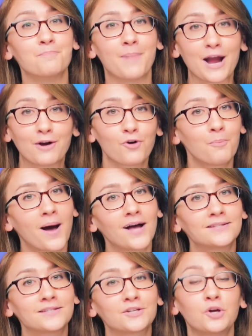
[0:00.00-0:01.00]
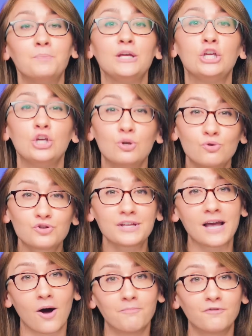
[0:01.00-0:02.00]
microbots could be
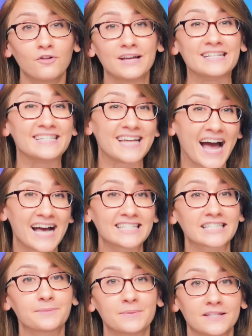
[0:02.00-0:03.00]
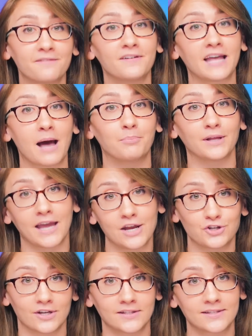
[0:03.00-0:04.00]
hugely helpful in task-specific
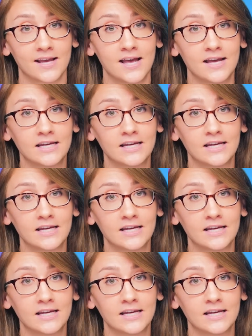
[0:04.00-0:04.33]
applications,